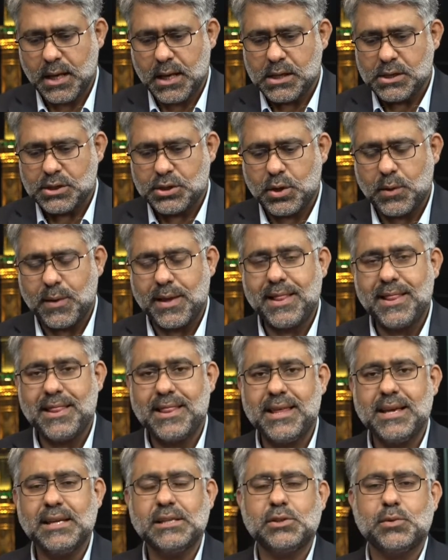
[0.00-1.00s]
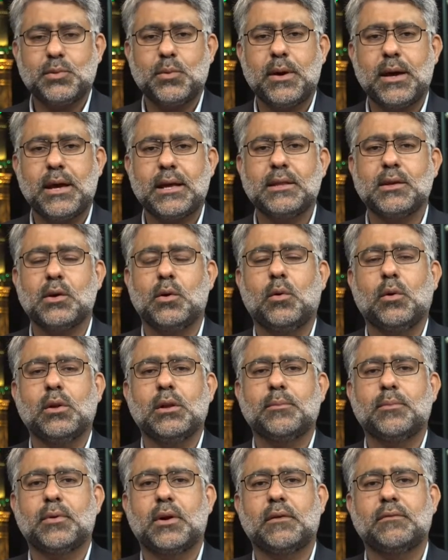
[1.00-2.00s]
So in this way, the
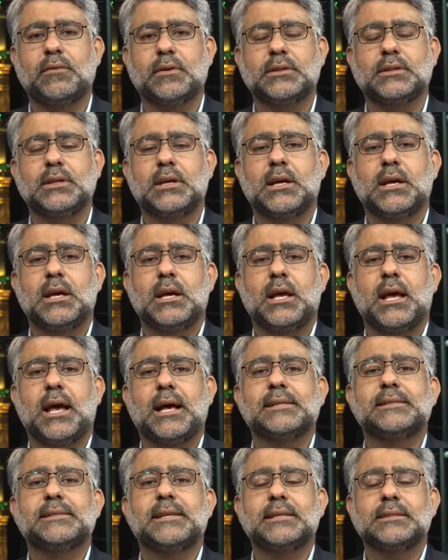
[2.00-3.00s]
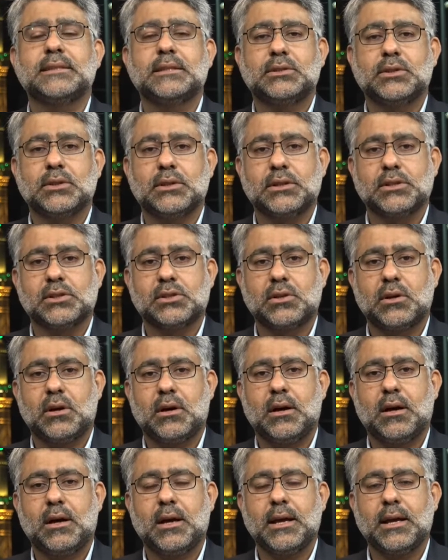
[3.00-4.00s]
Holy Prophet ascended to the
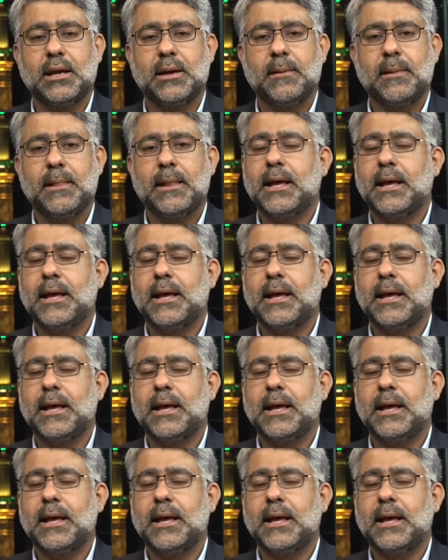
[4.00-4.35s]
sky,